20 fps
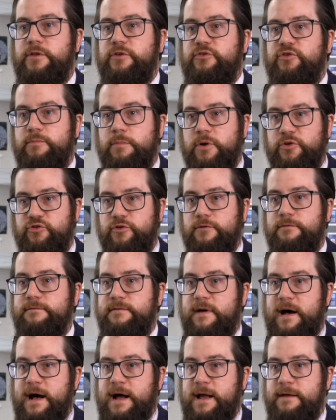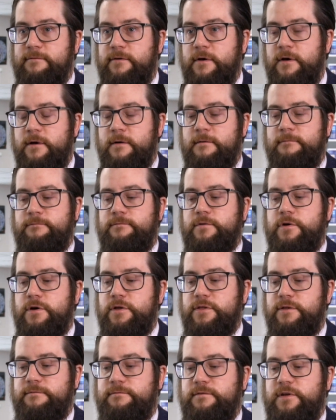So module 5,
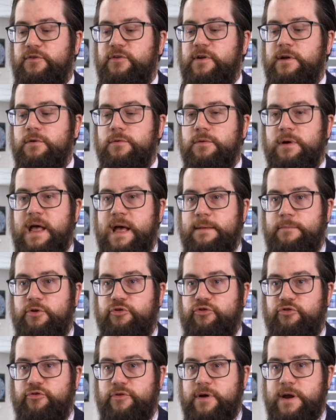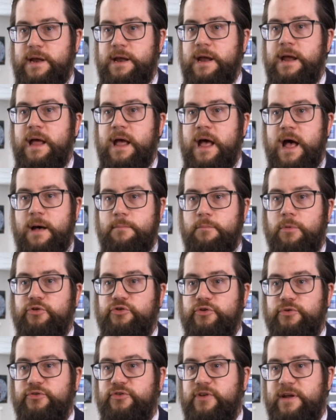further physical chemistry, and
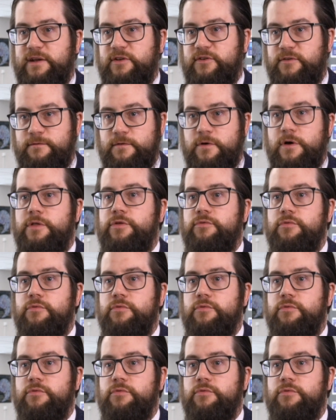module 6, further